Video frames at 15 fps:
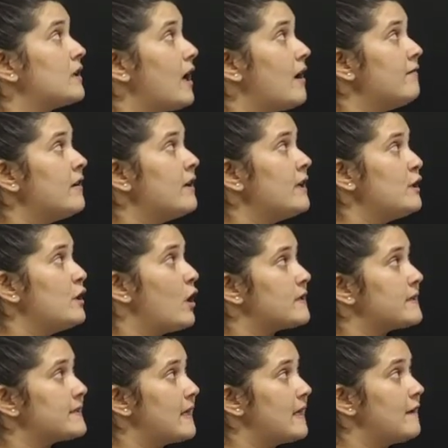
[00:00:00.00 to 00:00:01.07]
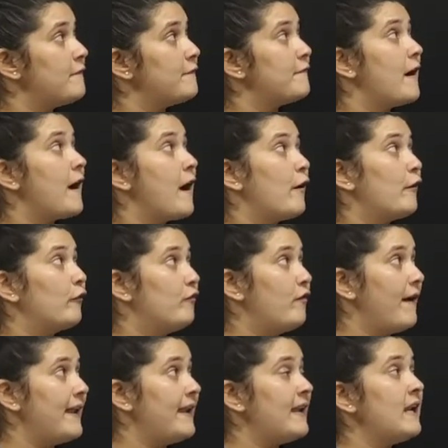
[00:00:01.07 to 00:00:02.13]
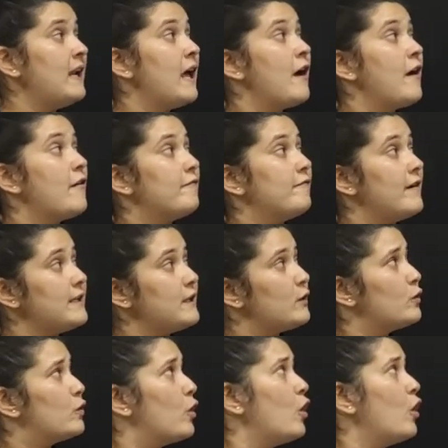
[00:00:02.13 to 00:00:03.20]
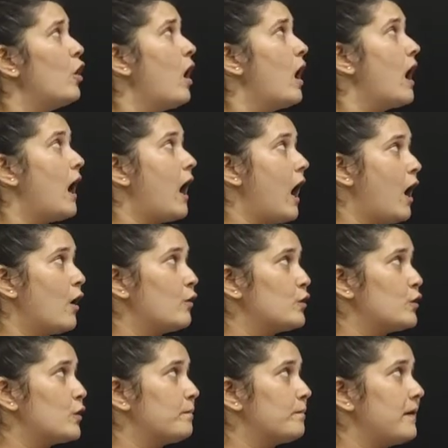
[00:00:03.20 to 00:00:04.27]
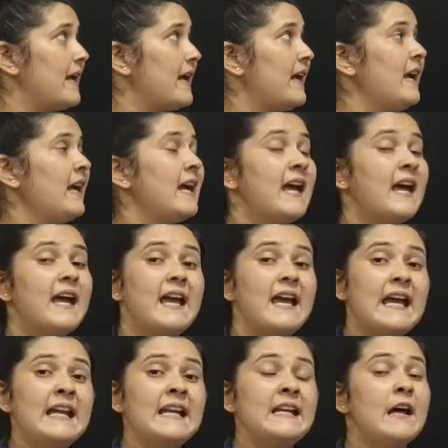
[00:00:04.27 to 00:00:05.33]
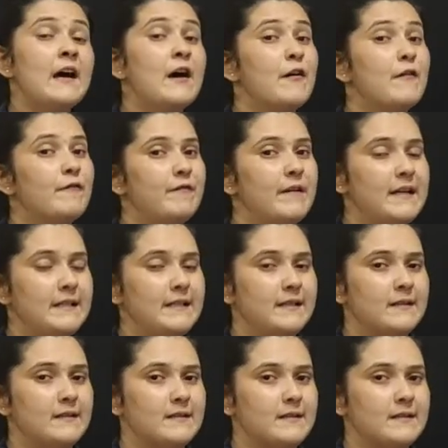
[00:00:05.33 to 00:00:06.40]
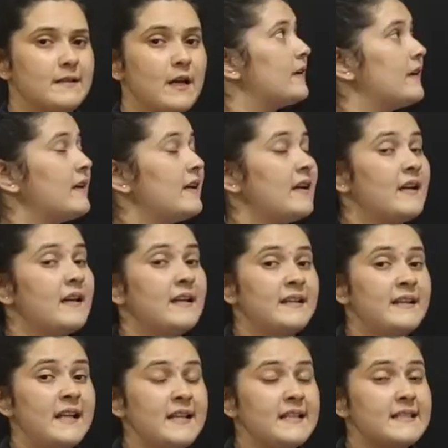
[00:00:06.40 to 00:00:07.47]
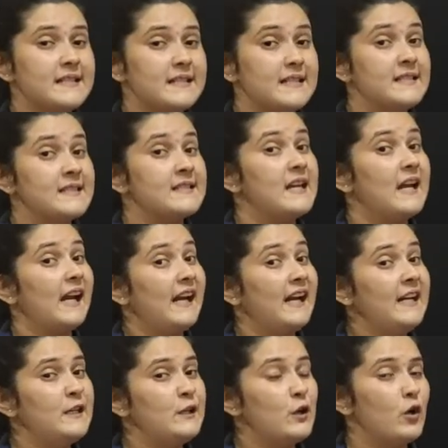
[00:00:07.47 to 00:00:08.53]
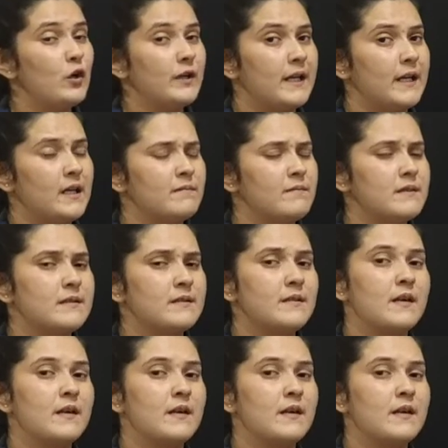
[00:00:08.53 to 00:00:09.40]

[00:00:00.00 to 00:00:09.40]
Cover yourself well when you go out to play in winters. Next is indoor games.